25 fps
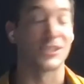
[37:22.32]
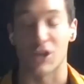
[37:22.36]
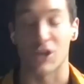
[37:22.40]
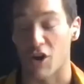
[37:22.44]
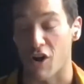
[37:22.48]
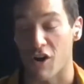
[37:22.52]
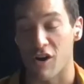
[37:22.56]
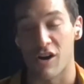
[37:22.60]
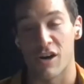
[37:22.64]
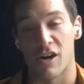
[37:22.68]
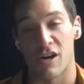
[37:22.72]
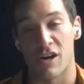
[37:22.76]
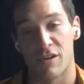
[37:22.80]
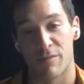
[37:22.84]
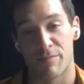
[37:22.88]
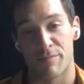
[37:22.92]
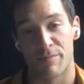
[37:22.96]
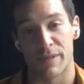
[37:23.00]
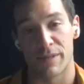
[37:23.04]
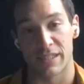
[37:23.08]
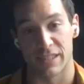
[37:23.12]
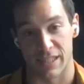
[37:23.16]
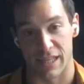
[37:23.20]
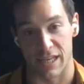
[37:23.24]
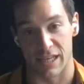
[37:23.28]
is a hard
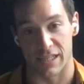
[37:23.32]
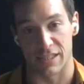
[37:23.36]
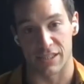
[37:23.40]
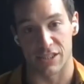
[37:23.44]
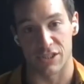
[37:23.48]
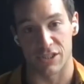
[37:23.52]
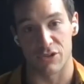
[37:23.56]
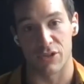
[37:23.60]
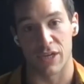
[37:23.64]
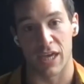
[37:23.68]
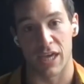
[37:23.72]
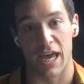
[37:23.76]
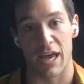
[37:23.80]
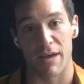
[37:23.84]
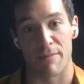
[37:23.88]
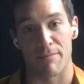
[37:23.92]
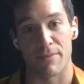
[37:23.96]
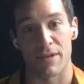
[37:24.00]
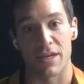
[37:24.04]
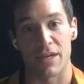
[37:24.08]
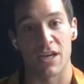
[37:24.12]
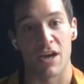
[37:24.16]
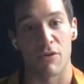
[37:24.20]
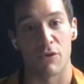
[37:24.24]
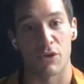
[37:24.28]
business. You can't
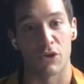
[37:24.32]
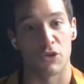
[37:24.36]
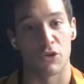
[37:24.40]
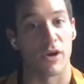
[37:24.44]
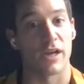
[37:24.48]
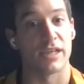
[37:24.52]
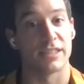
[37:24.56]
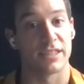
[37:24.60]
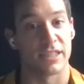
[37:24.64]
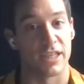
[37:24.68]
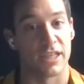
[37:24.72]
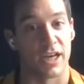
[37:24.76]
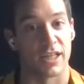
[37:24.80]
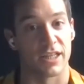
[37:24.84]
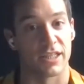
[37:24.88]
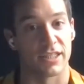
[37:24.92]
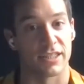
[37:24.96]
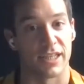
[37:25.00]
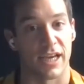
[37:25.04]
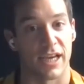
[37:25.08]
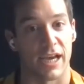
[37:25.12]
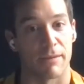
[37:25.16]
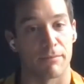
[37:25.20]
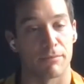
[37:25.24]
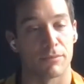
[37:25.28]
be going crazy all the
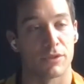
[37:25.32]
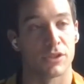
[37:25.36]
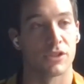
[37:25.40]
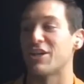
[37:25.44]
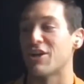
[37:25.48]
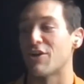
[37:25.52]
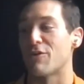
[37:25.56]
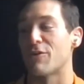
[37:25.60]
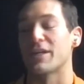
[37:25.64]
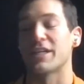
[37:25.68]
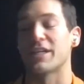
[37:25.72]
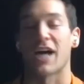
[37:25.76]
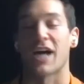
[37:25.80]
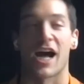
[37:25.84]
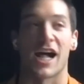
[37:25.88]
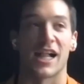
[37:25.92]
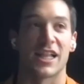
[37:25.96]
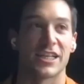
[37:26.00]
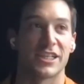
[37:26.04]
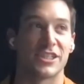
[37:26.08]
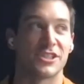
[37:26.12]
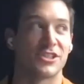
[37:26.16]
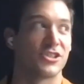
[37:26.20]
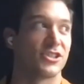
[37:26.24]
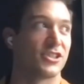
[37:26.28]
time. You know, in
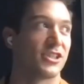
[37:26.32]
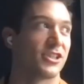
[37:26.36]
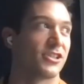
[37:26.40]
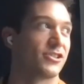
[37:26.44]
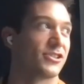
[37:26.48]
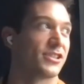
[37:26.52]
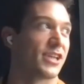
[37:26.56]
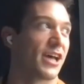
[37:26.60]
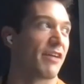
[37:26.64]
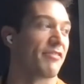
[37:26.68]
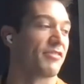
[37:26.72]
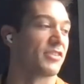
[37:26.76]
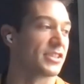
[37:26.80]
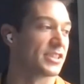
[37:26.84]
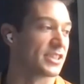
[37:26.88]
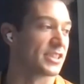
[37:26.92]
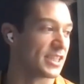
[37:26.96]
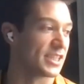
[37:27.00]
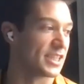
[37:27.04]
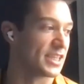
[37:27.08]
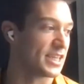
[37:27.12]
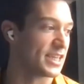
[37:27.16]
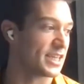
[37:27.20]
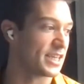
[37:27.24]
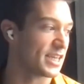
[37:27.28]
college, there's
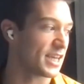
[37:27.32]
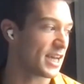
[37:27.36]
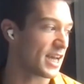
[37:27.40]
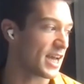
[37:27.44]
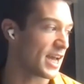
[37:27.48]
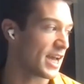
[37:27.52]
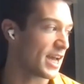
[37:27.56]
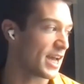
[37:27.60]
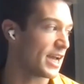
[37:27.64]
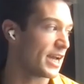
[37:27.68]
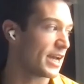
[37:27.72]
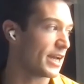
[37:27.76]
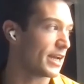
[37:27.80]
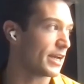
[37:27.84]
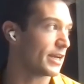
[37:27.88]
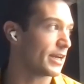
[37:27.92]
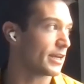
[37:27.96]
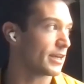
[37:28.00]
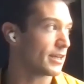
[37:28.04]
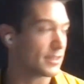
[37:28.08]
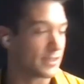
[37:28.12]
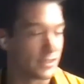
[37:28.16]
obviously a